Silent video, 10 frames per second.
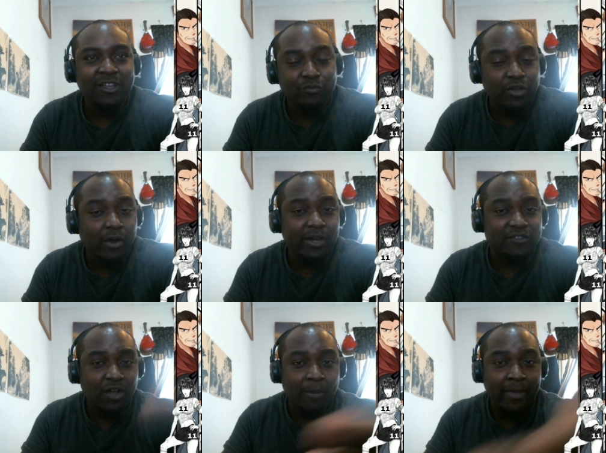Because we already
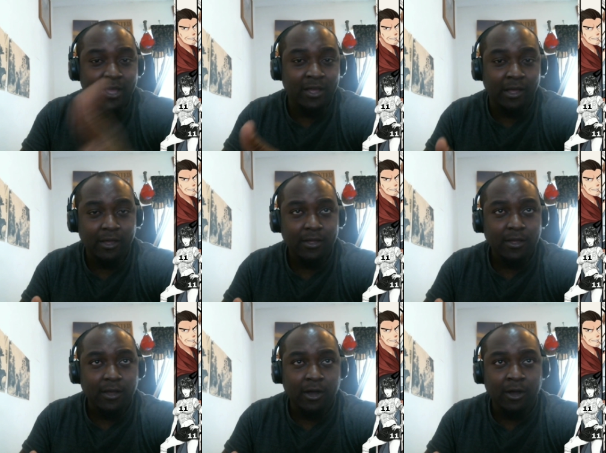saw a mega
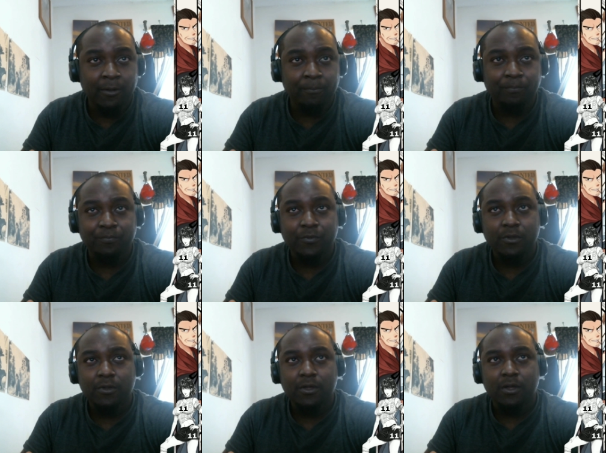um,
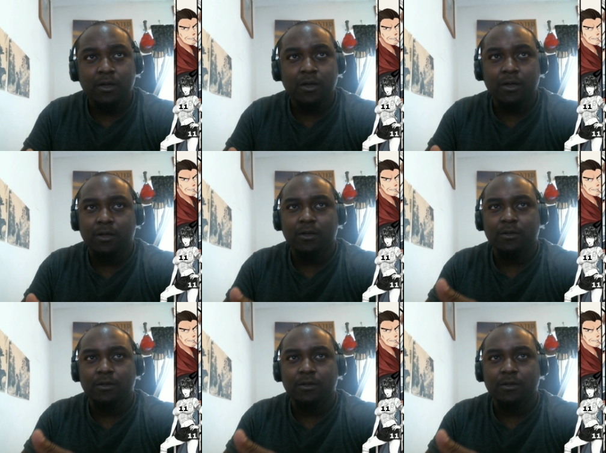uh,